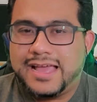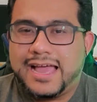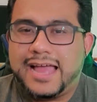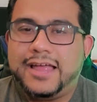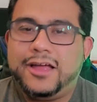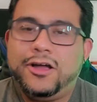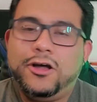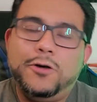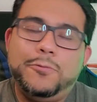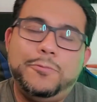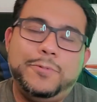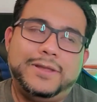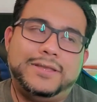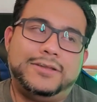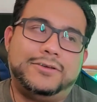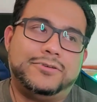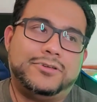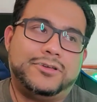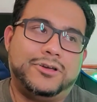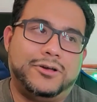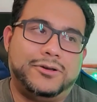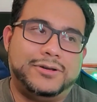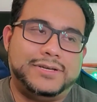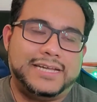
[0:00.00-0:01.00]
I hope we
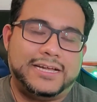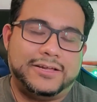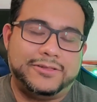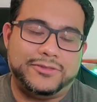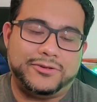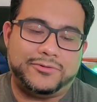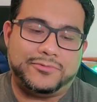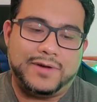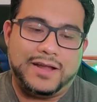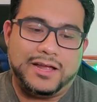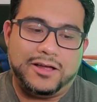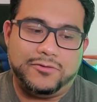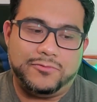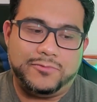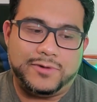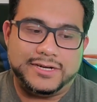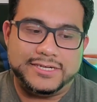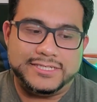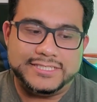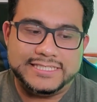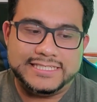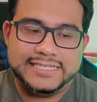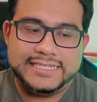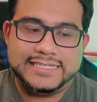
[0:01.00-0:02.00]
don't go down the route
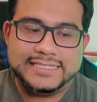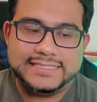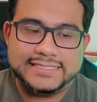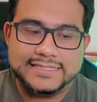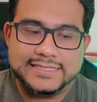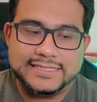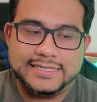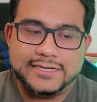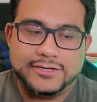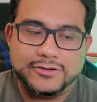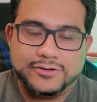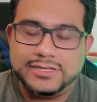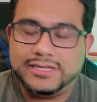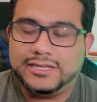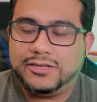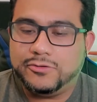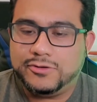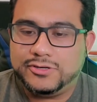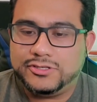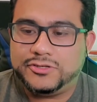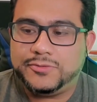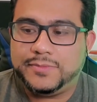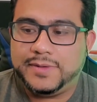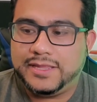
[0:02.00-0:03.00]
where she is literally
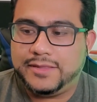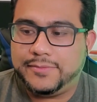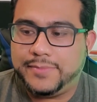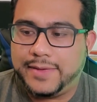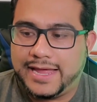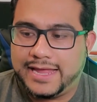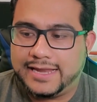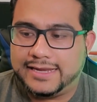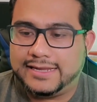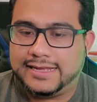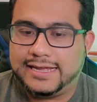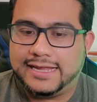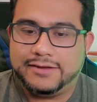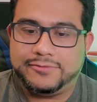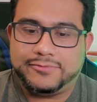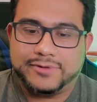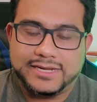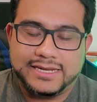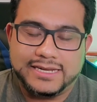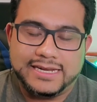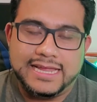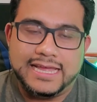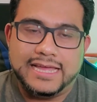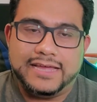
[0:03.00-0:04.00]
going to be the bad guy and we're
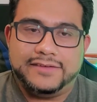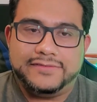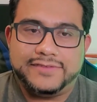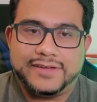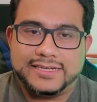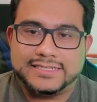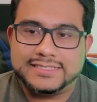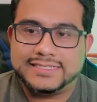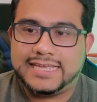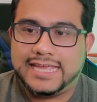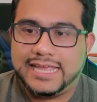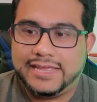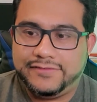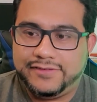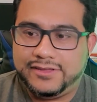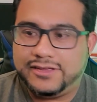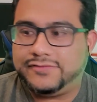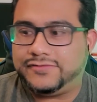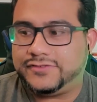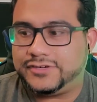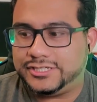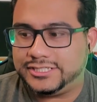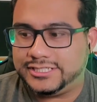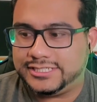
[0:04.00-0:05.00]
going to have
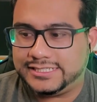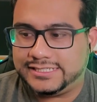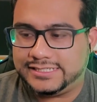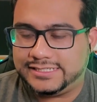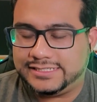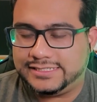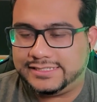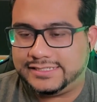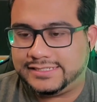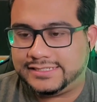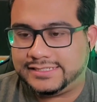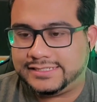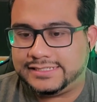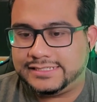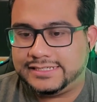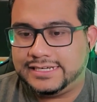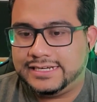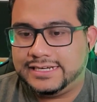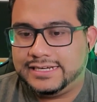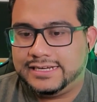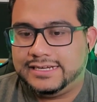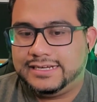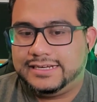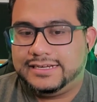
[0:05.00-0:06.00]
Octavia versus
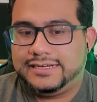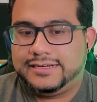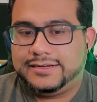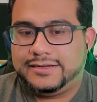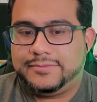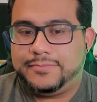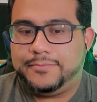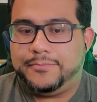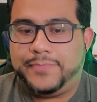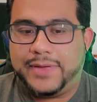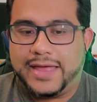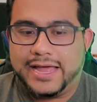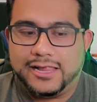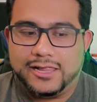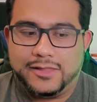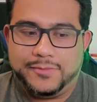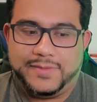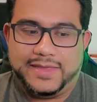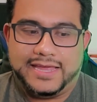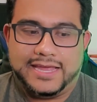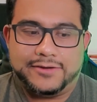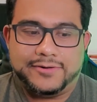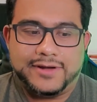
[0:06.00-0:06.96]
Bellamy.